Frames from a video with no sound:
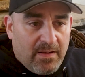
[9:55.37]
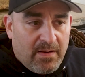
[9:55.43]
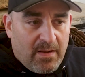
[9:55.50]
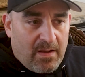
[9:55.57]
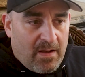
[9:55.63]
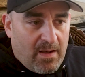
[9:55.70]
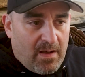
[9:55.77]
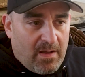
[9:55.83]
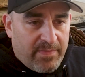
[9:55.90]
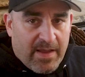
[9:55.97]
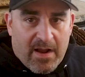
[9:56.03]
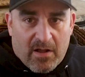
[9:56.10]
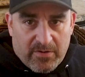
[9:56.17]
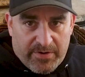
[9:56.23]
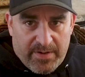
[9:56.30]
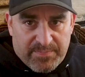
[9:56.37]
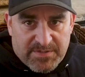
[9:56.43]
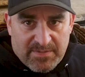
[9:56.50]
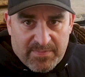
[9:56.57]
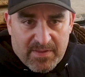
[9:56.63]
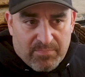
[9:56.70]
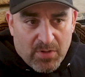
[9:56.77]
they colored up
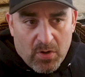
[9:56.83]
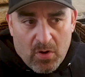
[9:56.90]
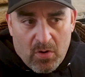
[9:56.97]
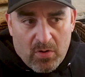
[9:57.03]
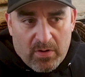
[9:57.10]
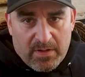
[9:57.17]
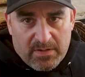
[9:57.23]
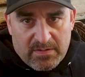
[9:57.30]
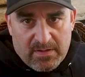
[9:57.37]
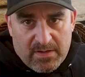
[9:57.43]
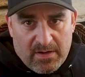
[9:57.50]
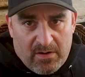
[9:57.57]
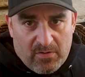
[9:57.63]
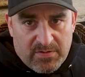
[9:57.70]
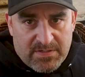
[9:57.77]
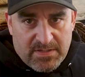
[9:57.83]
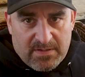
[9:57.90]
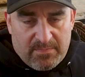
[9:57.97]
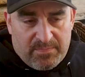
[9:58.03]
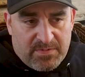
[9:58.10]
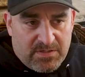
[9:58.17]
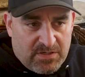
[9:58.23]
some of the blue and,
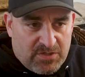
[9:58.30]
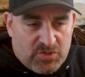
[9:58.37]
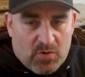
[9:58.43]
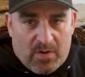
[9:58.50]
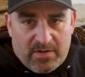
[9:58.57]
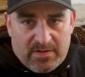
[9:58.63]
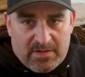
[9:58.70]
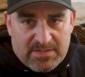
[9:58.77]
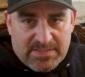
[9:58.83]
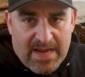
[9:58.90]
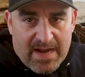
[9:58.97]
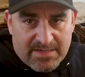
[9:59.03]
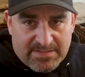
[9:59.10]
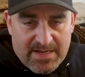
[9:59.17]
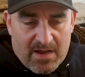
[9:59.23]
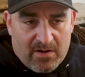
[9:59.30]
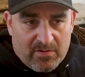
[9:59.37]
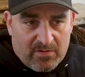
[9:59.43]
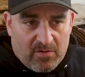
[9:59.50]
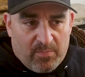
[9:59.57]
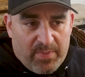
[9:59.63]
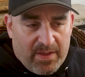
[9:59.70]
to shorten the stacks down
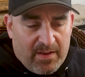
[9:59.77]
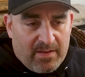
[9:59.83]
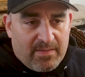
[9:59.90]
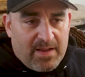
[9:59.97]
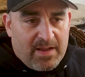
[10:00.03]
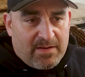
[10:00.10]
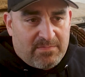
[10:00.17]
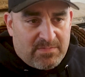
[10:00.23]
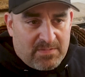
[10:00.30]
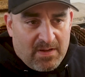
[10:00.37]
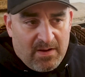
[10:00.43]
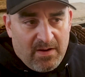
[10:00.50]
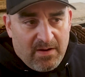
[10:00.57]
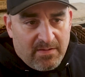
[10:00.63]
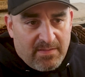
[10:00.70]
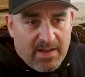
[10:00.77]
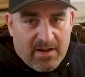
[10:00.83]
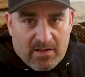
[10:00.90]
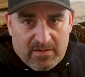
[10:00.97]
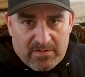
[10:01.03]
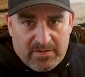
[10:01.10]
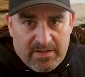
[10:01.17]
a little bit. And they
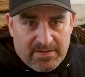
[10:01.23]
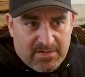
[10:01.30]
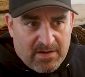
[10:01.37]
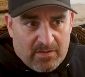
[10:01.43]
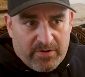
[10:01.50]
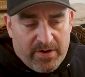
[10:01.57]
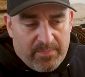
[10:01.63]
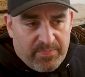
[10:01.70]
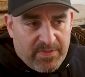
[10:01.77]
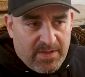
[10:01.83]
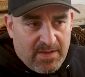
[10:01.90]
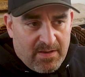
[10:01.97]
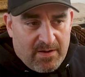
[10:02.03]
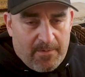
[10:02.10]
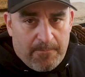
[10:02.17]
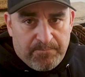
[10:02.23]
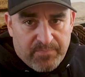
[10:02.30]
colored up the